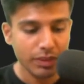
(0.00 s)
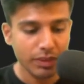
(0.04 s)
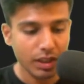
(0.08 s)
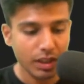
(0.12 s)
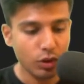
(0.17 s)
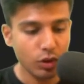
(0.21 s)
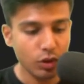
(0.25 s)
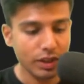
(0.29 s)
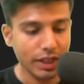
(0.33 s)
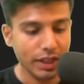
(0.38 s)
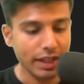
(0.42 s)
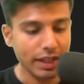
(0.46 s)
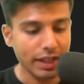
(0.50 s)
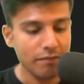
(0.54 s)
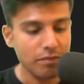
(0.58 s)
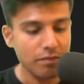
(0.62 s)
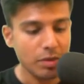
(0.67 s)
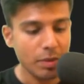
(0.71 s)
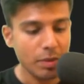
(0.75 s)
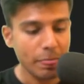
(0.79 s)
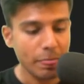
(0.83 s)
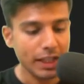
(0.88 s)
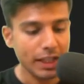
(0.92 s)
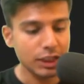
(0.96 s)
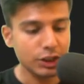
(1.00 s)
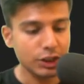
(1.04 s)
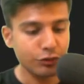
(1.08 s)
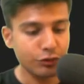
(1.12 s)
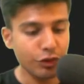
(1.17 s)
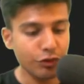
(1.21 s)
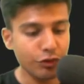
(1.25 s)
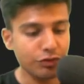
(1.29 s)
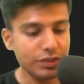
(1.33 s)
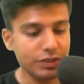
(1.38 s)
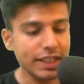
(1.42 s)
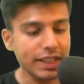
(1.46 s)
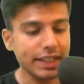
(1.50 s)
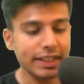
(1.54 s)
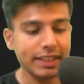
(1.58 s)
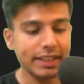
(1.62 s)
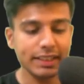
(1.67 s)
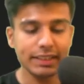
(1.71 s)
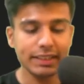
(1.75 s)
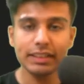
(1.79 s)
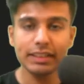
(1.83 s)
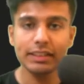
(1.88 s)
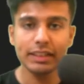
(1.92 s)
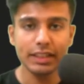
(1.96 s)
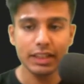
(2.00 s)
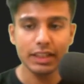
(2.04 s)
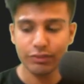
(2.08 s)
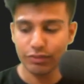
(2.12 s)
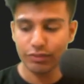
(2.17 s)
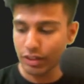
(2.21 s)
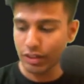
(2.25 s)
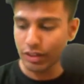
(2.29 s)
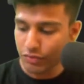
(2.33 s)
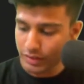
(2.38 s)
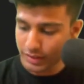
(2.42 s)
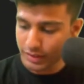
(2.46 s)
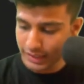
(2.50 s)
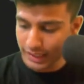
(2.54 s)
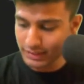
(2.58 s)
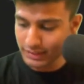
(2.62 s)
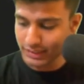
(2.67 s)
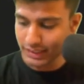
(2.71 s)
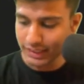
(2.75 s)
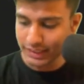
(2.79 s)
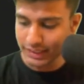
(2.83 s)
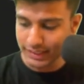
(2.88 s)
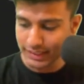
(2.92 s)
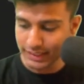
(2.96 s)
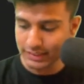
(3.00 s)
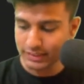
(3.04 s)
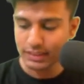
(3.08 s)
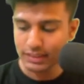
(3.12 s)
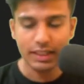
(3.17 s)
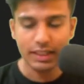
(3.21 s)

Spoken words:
Okay, is 50 greater than 35? Yes, it is.